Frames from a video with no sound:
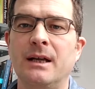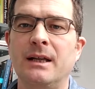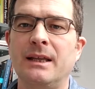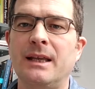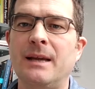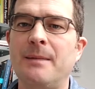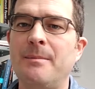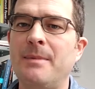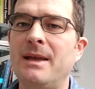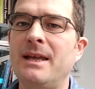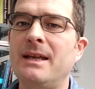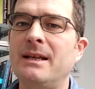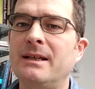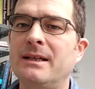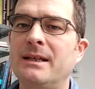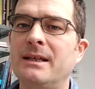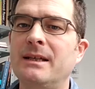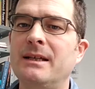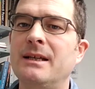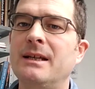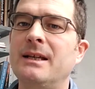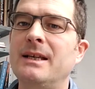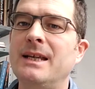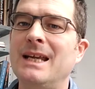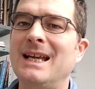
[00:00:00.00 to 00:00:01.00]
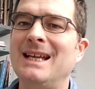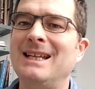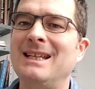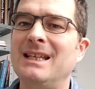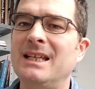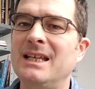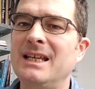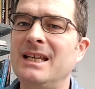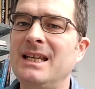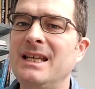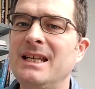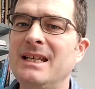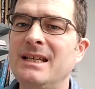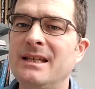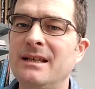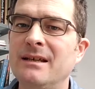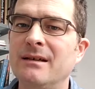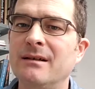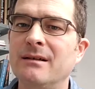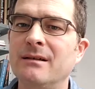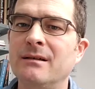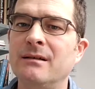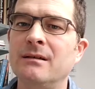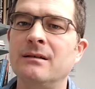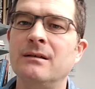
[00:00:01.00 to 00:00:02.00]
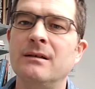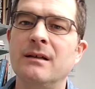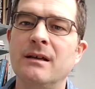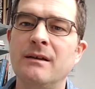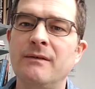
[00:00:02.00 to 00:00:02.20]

That makes it in the end easier,